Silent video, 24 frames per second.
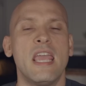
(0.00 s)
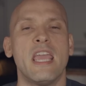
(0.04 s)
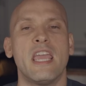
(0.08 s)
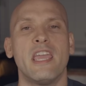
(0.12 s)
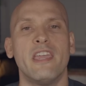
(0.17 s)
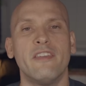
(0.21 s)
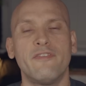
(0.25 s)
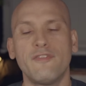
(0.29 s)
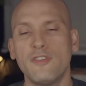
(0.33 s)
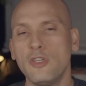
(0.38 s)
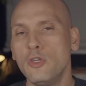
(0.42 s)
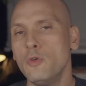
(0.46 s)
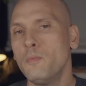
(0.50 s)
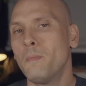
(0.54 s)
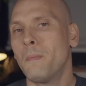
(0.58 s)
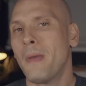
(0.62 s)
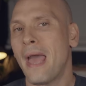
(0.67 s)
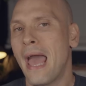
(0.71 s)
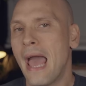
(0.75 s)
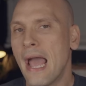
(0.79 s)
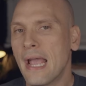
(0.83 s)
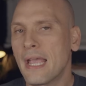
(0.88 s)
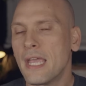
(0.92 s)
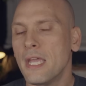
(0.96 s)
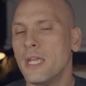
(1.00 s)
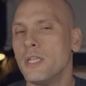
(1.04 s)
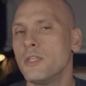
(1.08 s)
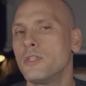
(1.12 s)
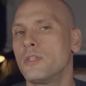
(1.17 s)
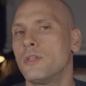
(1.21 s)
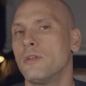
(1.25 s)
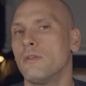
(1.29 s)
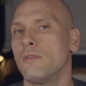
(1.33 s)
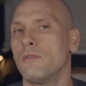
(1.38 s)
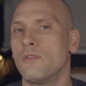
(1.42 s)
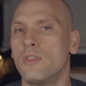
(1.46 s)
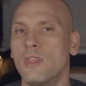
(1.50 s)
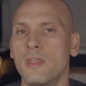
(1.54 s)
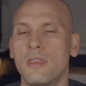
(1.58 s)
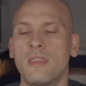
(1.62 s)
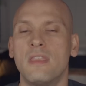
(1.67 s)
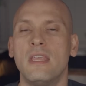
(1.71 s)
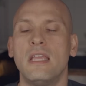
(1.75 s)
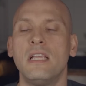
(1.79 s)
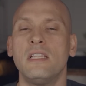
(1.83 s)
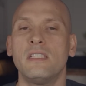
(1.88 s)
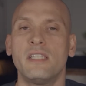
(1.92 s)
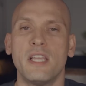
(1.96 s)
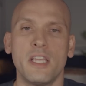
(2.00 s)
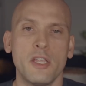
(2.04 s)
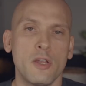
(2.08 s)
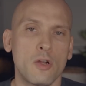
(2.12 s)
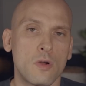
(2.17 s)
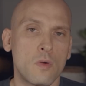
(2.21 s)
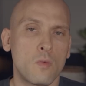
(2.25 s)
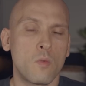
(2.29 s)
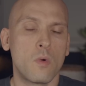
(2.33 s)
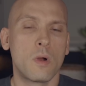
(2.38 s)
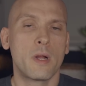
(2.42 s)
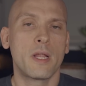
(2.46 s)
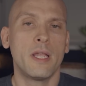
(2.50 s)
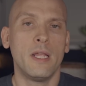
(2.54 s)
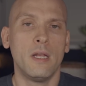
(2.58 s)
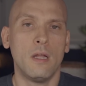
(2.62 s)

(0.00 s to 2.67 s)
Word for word: If you package the things that you're working